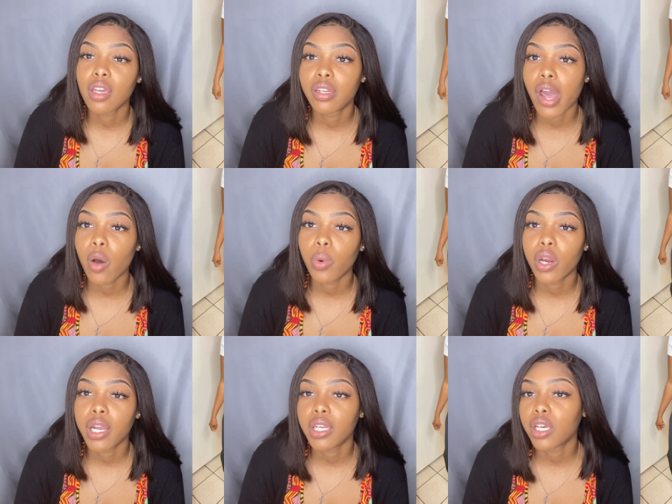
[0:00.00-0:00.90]
not wear
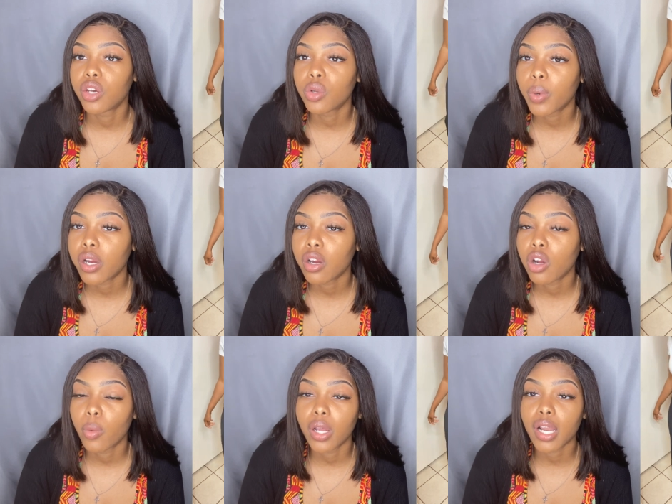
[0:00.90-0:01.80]
any underwear
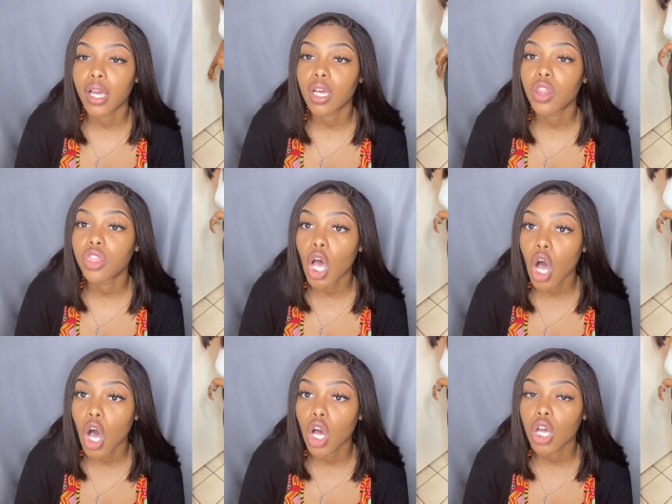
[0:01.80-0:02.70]
or wear like a
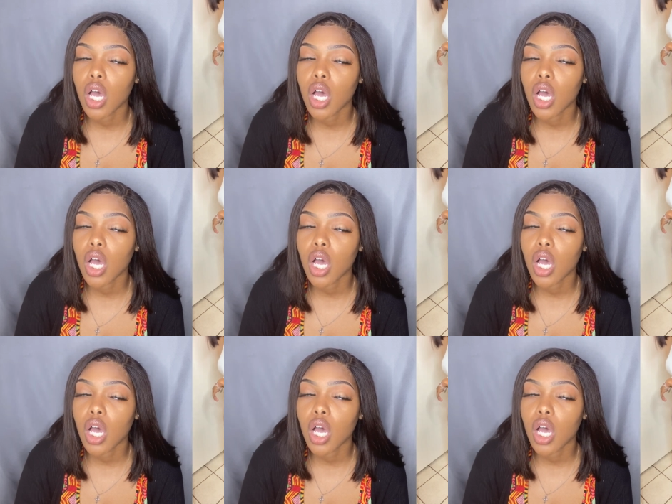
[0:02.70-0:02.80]
thong